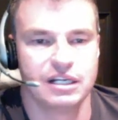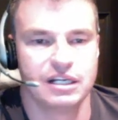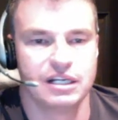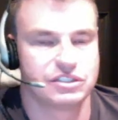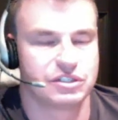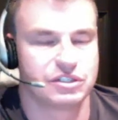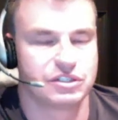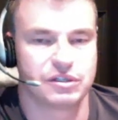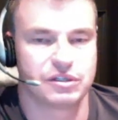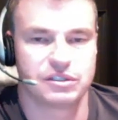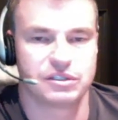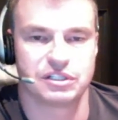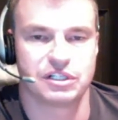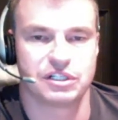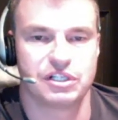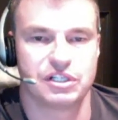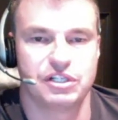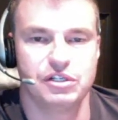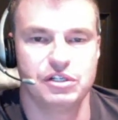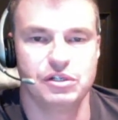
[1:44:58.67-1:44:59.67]
So there's a
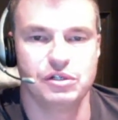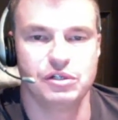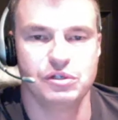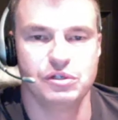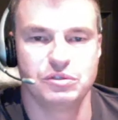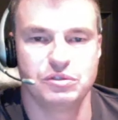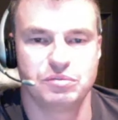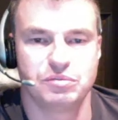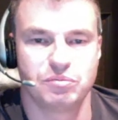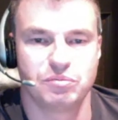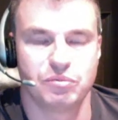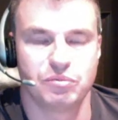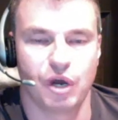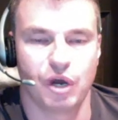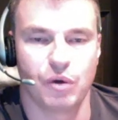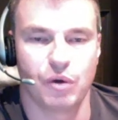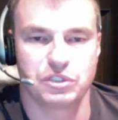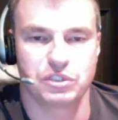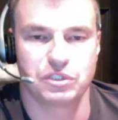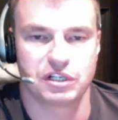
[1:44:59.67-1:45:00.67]
huge
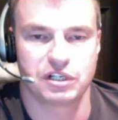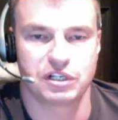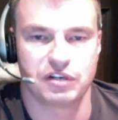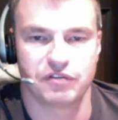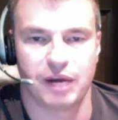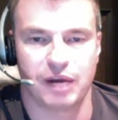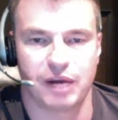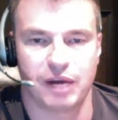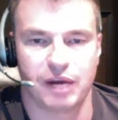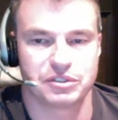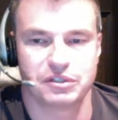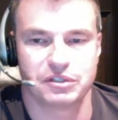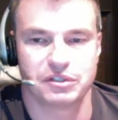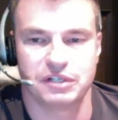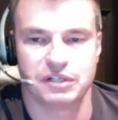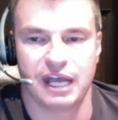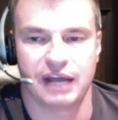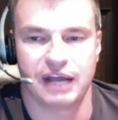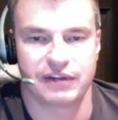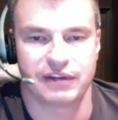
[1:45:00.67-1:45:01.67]
ocean of
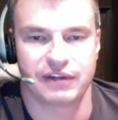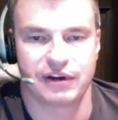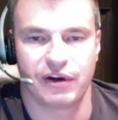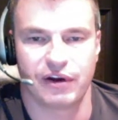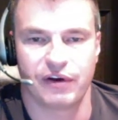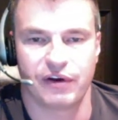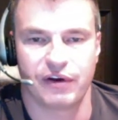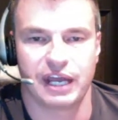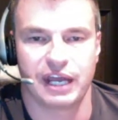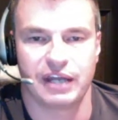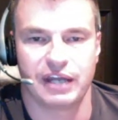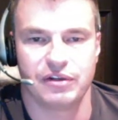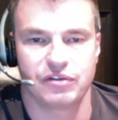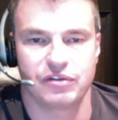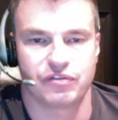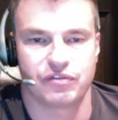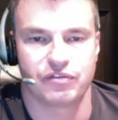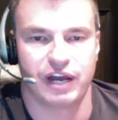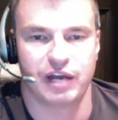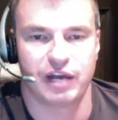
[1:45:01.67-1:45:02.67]
opportunity out there. All you got to do is
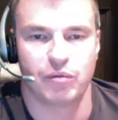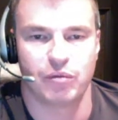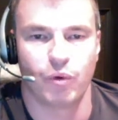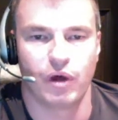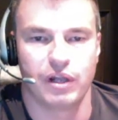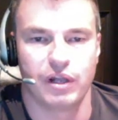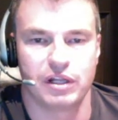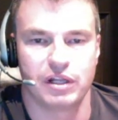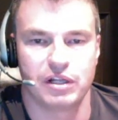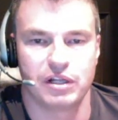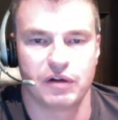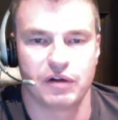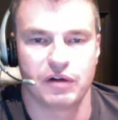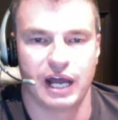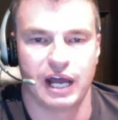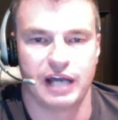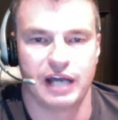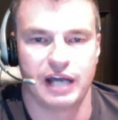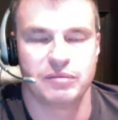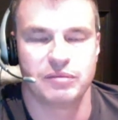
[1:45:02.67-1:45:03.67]
find one little
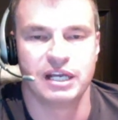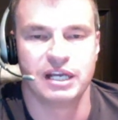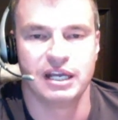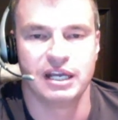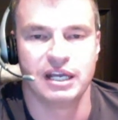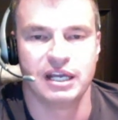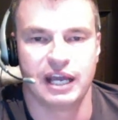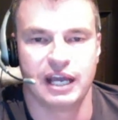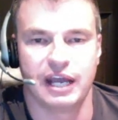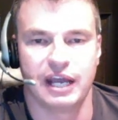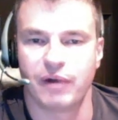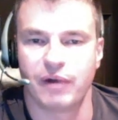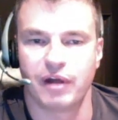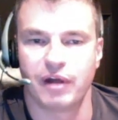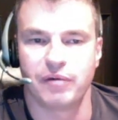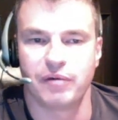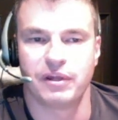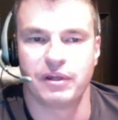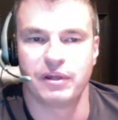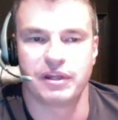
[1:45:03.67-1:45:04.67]
item and
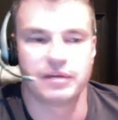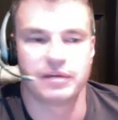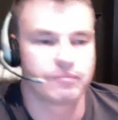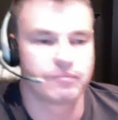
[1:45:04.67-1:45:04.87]
run with it.